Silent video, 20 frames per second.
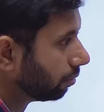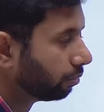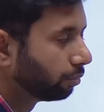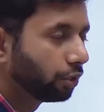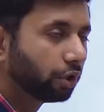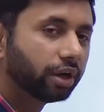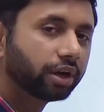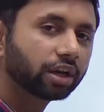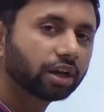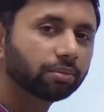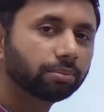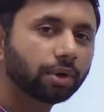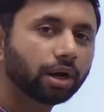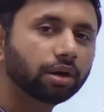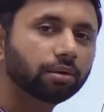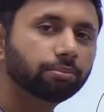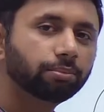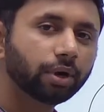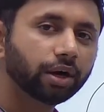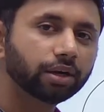Political
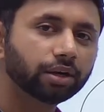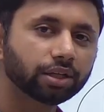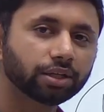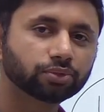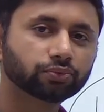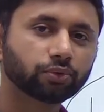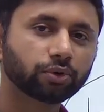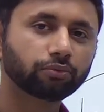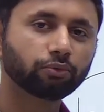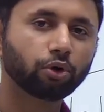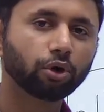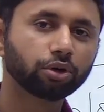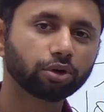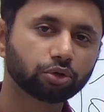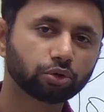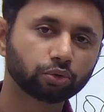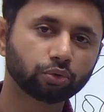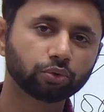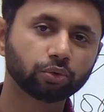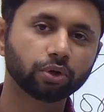parties would want
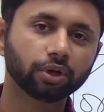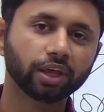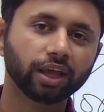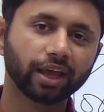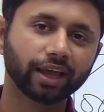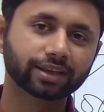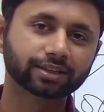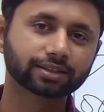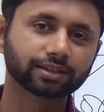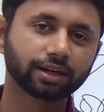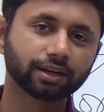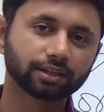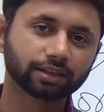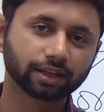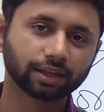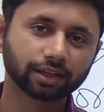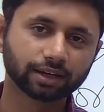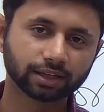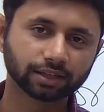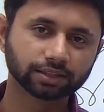to extend
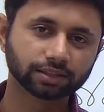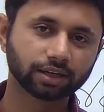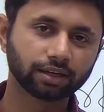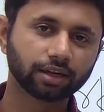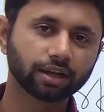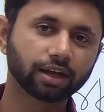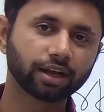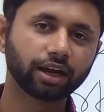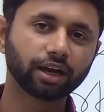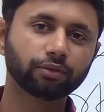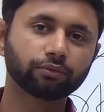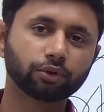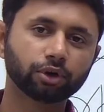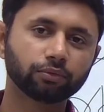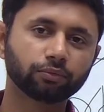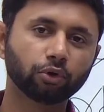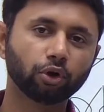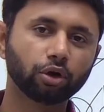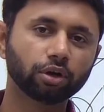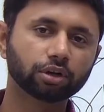their agenda and would
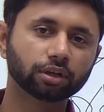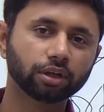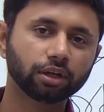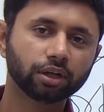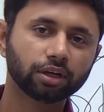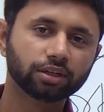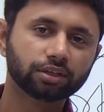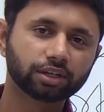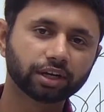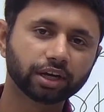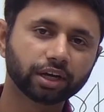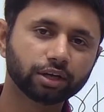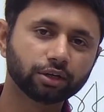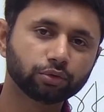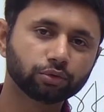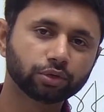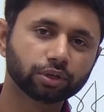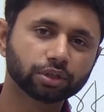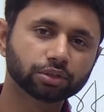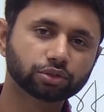want trade
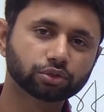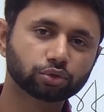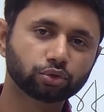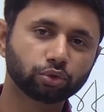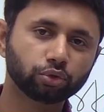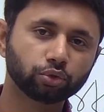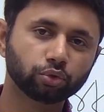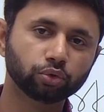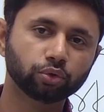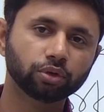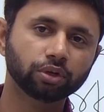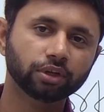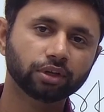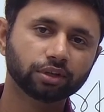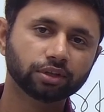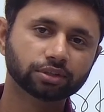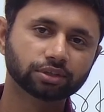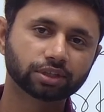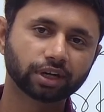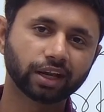unions to do
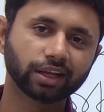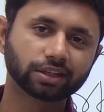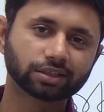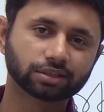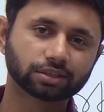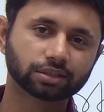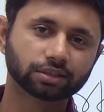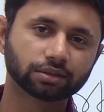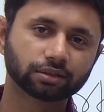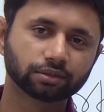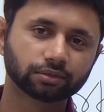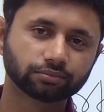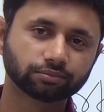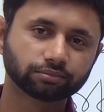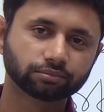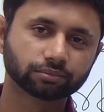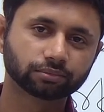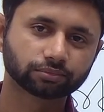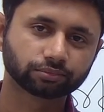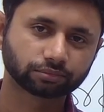strikes
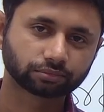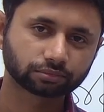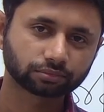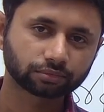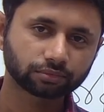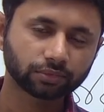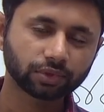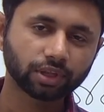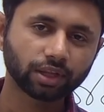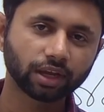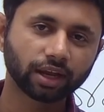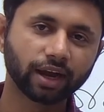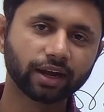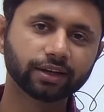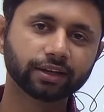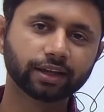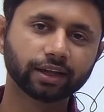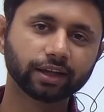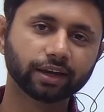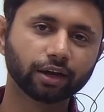and
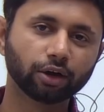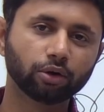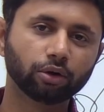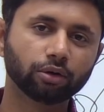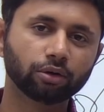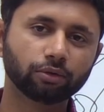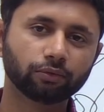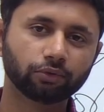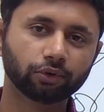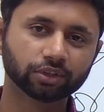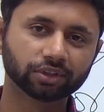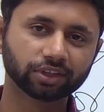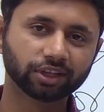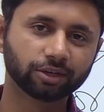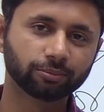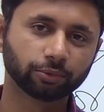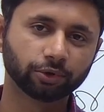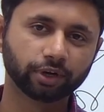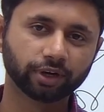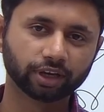Ghira for their
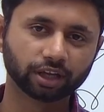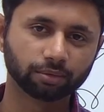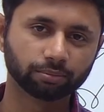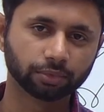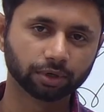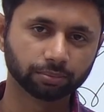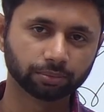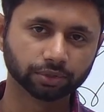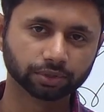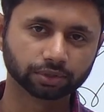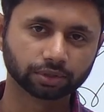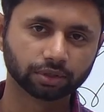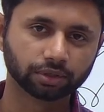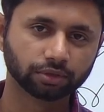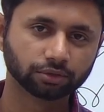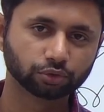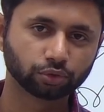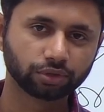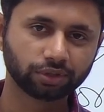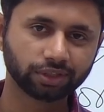political purpose.
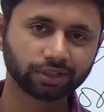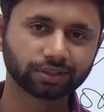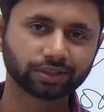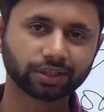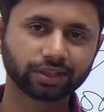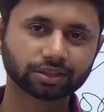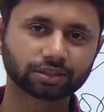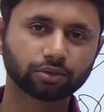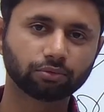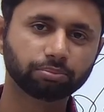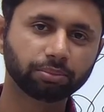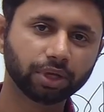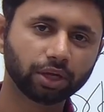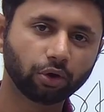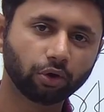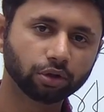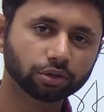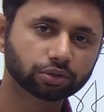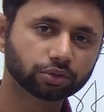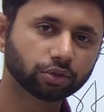So these things may
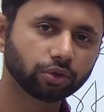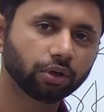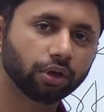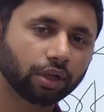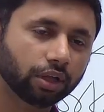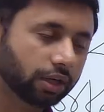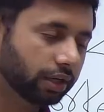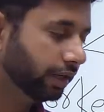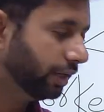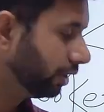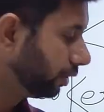also lead